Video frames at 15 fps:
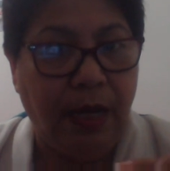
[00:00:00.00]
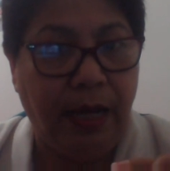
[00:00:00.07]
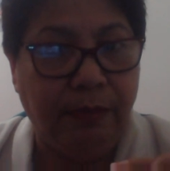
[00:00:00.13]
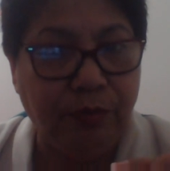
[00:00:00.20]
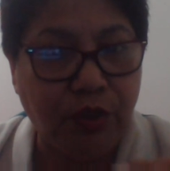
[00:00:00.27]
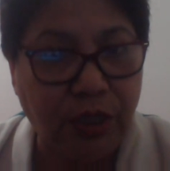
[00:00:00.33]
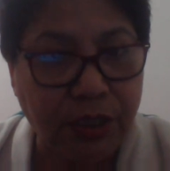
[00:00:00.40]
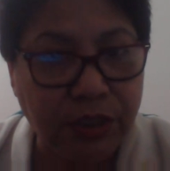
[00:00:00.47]

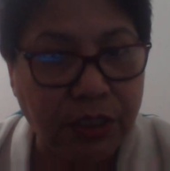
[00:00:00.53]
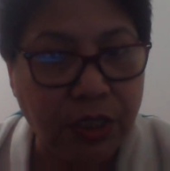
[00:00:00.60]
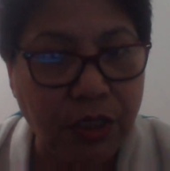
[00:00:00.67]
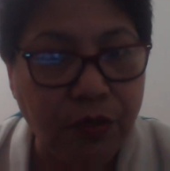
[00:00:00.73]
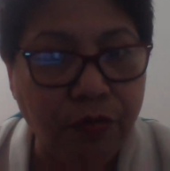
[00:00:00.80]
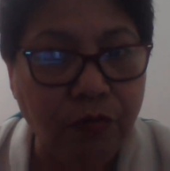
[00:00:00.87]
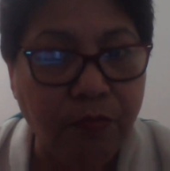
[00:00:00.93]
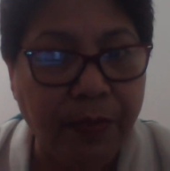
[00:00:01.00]
I'm charging
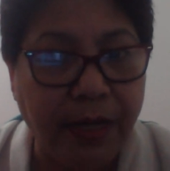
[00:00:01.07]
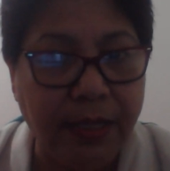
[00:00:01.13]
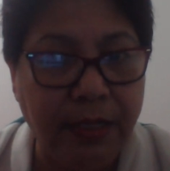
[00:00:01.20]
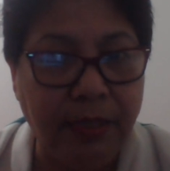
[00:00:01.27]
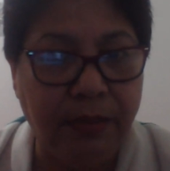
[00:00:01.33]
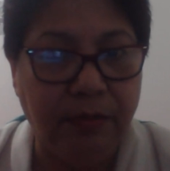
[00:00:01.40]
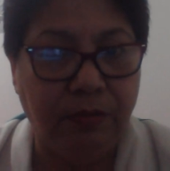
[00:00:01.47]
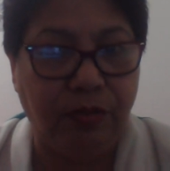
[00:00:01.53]
you
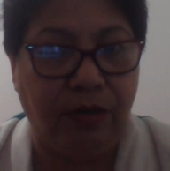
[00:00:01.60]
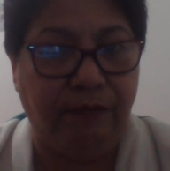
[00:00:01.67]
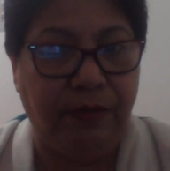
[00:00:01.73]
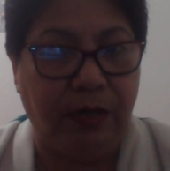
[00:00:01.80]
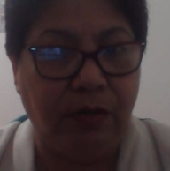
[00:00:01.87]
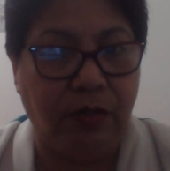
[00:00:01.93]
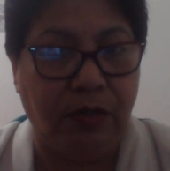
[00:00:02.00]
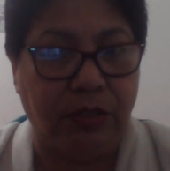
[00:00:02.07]
my
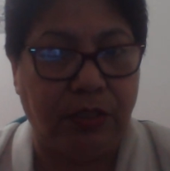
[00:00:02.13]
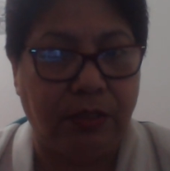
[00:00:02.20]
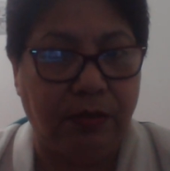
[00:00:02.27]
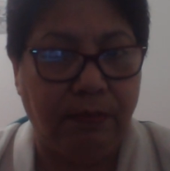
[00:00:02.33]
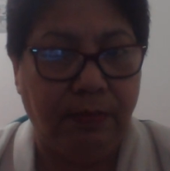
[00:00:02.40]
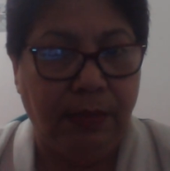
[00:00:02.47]
travel cost.